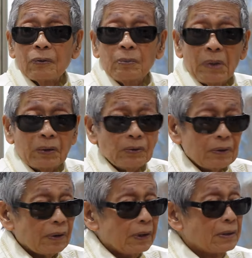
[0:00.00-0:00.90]

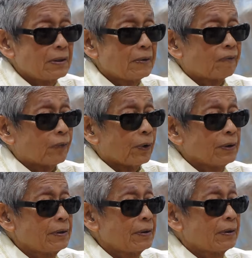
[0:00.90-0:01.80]
mount this
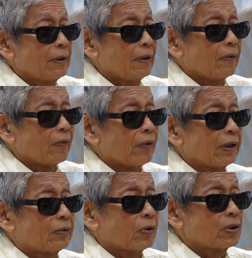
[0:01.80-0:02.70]
first
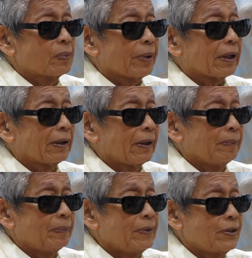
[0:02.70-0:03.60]

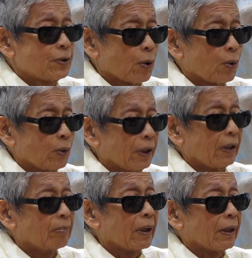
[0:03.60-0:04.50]
retrospective show
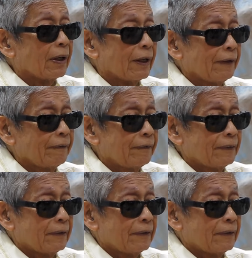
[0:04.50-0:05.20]
in my life.